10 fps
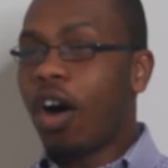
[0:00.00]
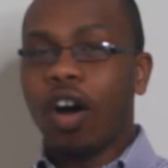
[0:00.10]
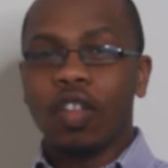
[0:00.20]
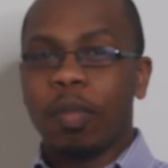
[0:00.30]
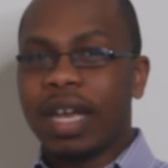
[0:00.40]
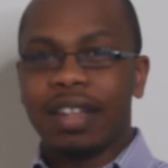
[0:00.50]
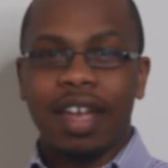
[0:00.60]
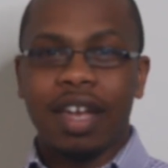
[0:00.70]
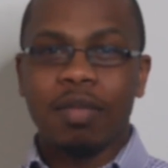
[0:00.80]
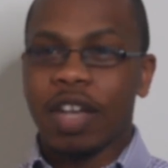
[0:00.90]
All the big
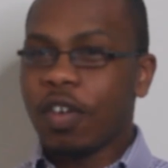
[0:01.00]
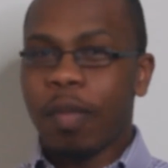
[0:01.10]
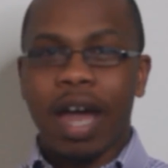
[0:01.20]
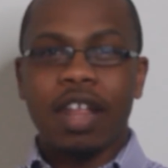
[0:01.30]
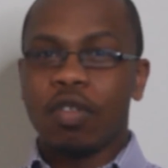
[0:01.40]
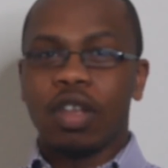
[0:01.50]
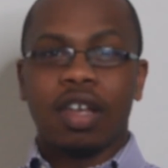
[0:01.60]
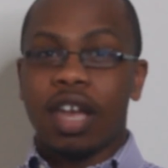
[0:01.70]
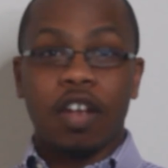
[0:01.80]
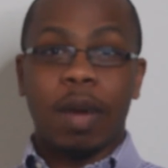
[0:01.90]
names, everybody,
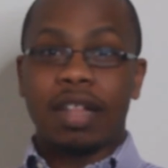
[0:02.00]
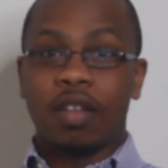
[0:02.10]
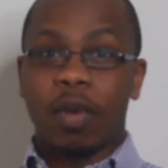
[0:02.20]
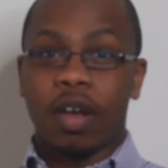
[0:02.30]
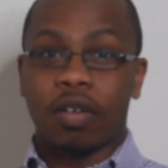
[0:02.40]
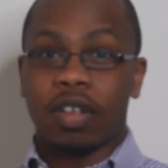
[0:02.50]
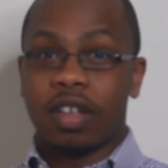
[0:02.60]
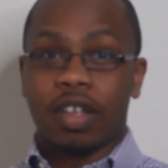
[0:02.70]
everybody did well.